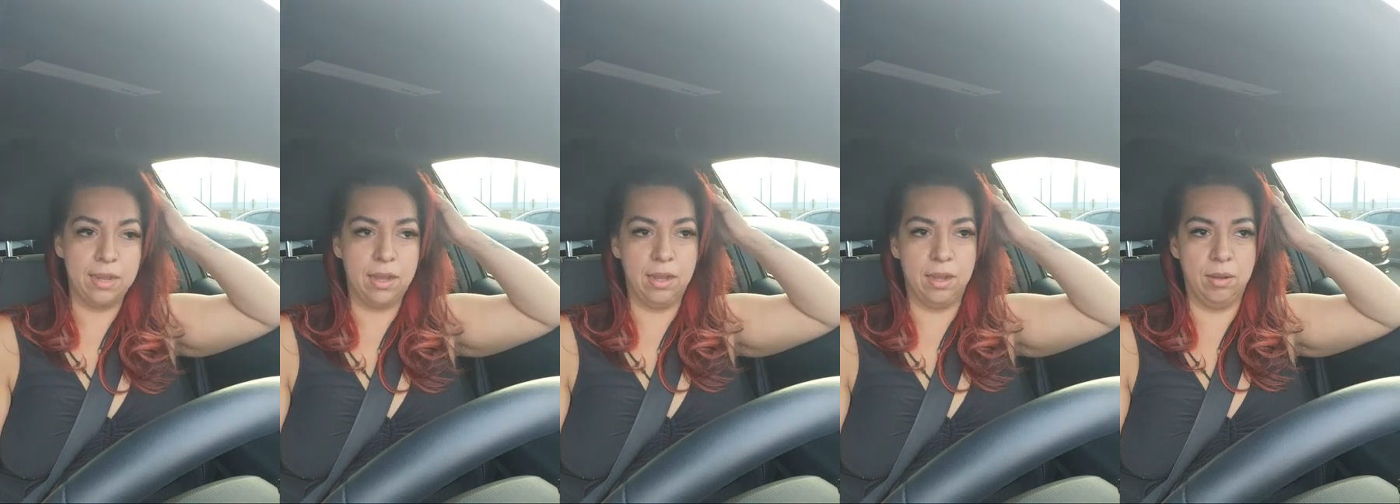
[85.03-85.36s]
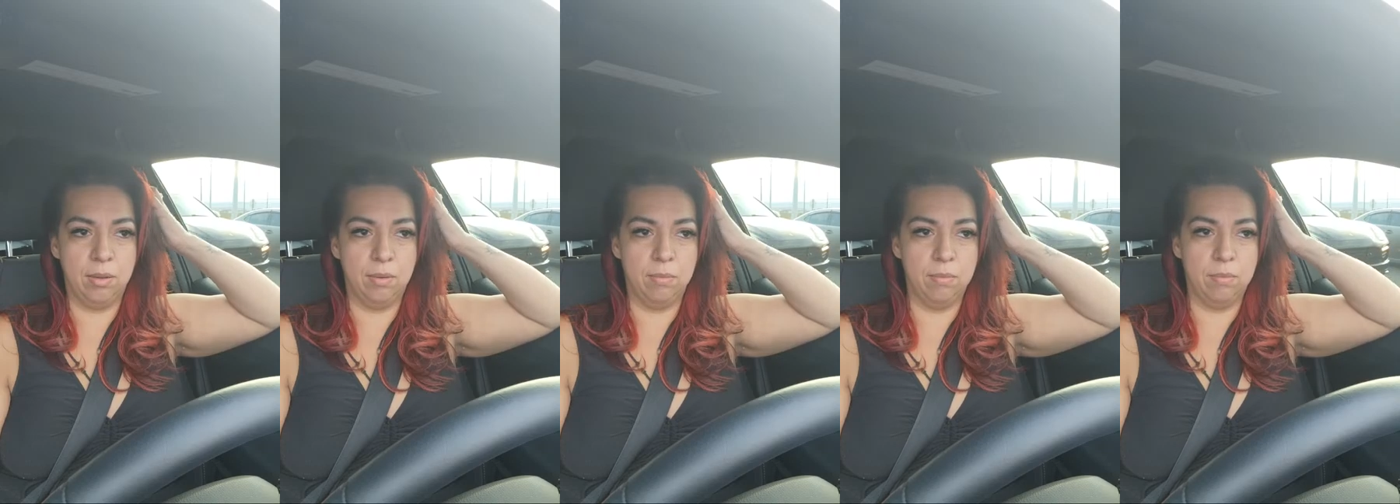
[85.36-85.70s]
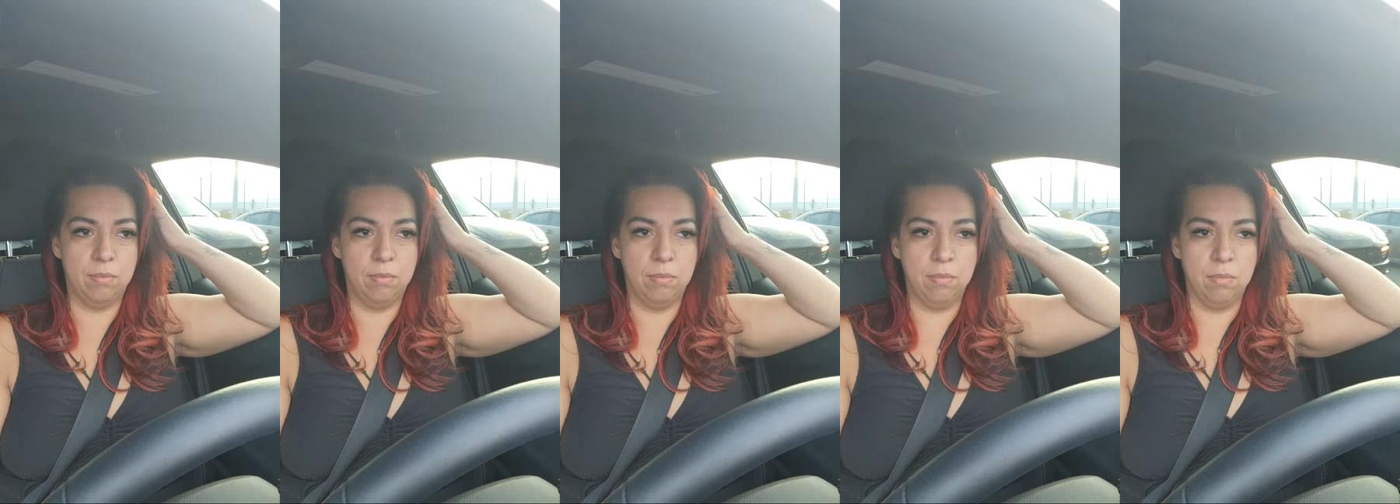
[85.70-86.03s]

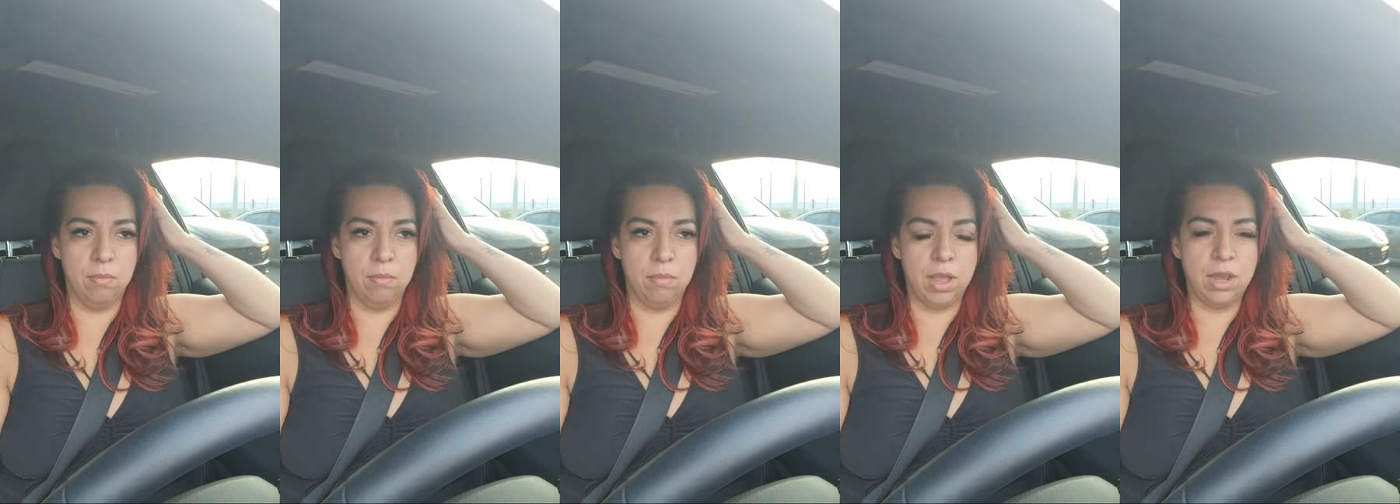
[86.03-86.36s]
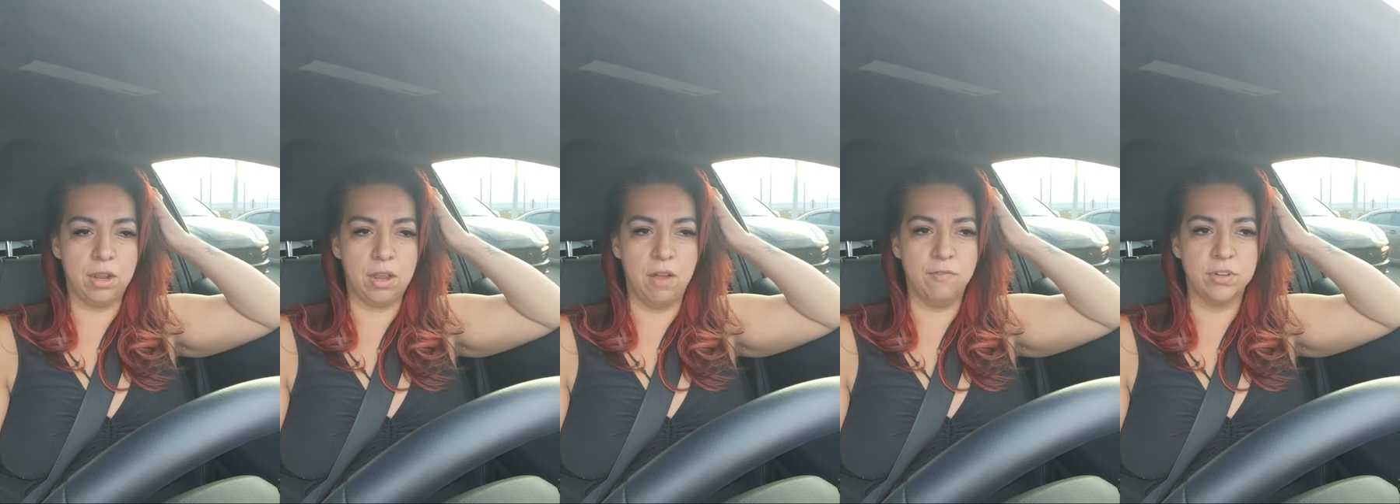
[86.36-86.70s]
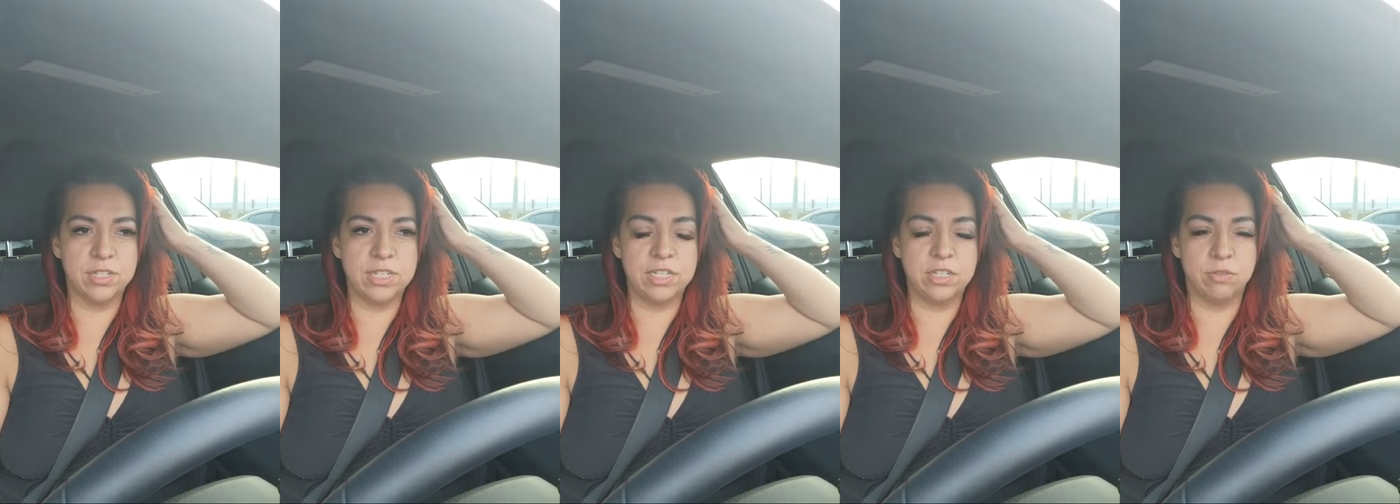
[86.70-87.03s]
Um, I had a
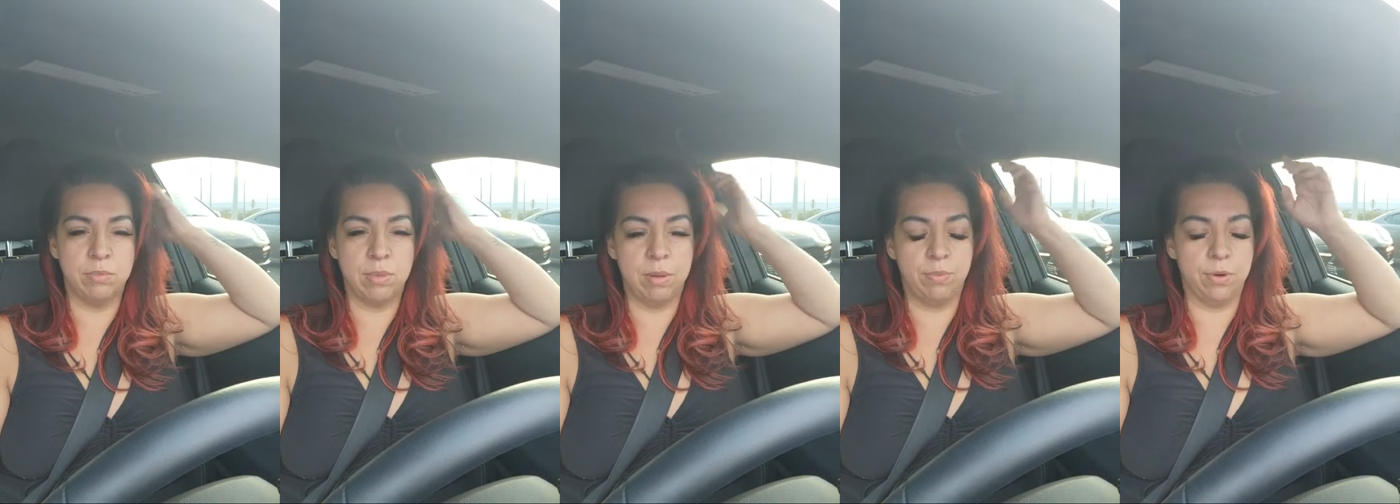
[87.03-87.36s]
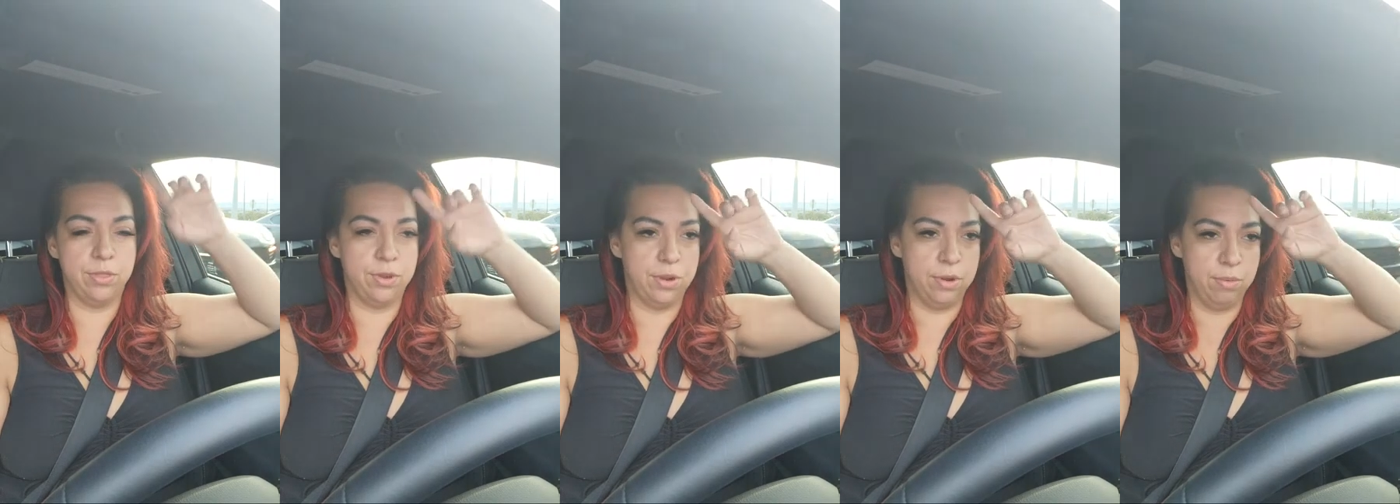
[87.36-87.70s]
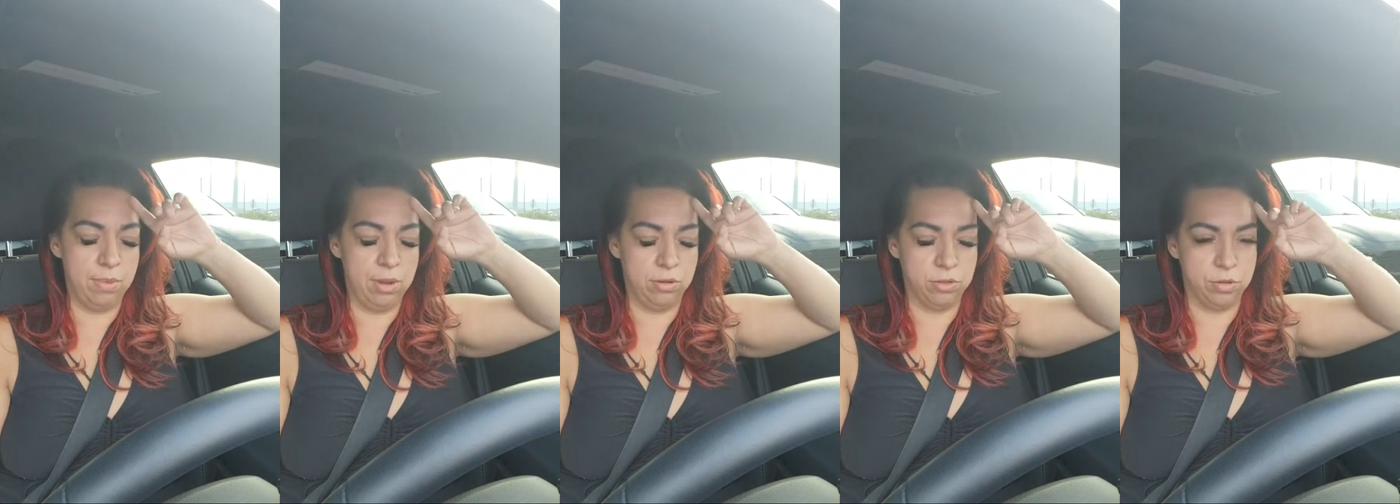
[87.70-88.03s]
conversation with my brother,
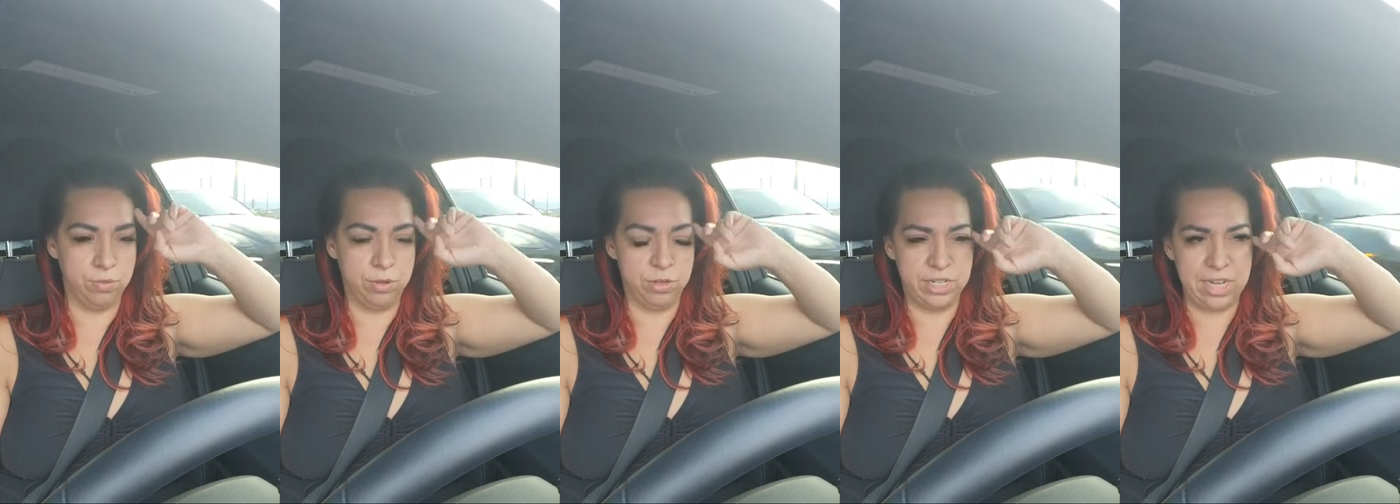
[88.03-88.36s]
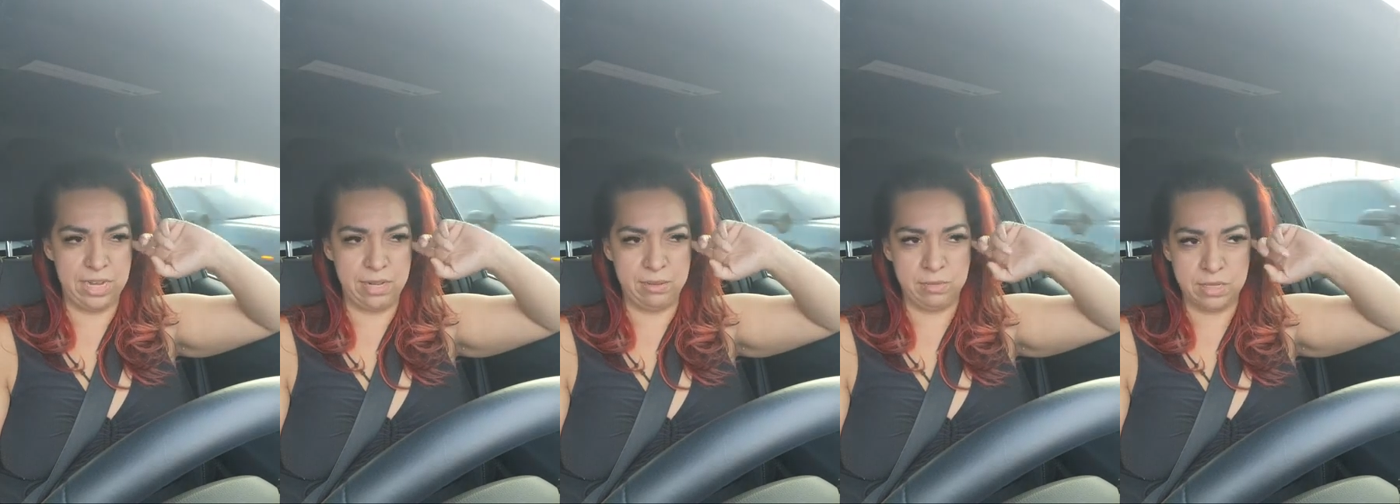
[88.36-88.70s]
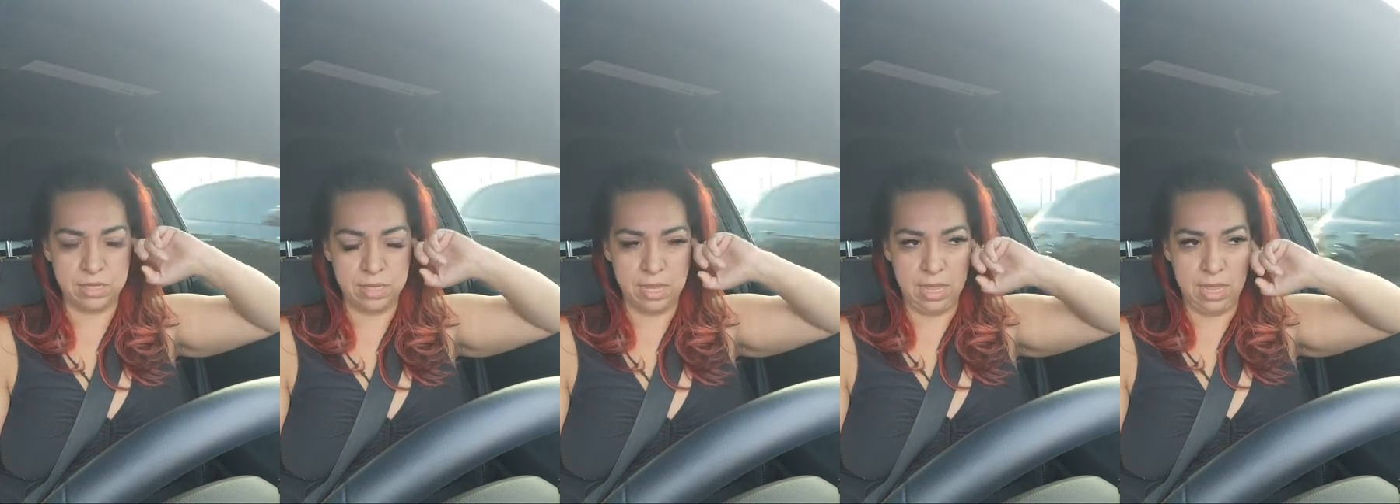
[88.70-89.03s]
my older brother James,